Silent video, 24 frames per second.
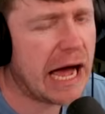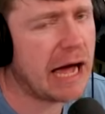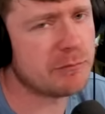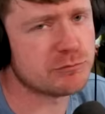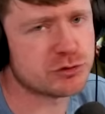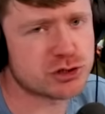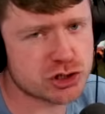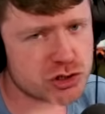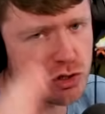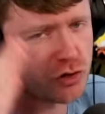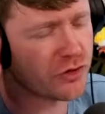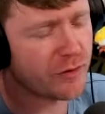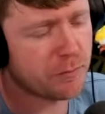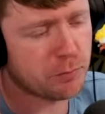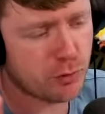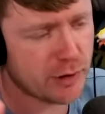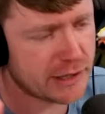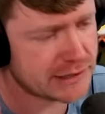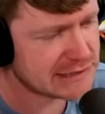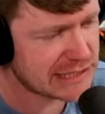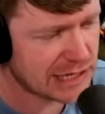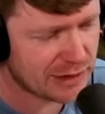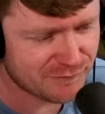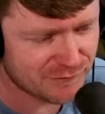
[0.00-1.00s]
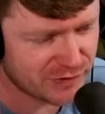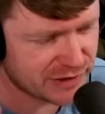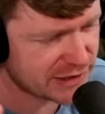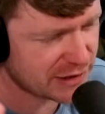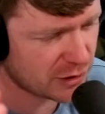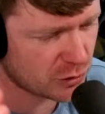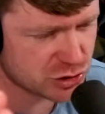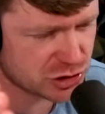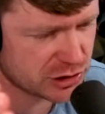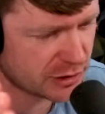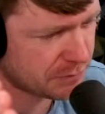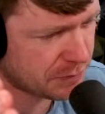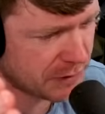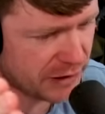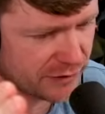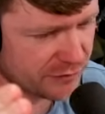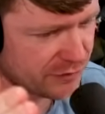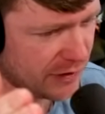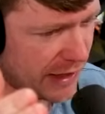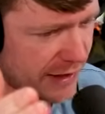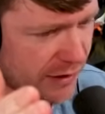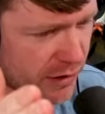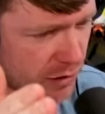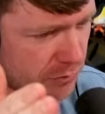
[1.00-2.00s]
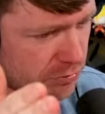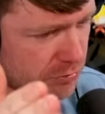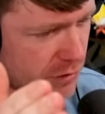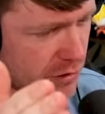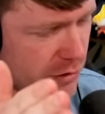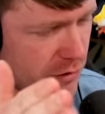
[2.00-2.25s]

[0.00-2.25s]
I'm sure the breakdown videos had picked that up.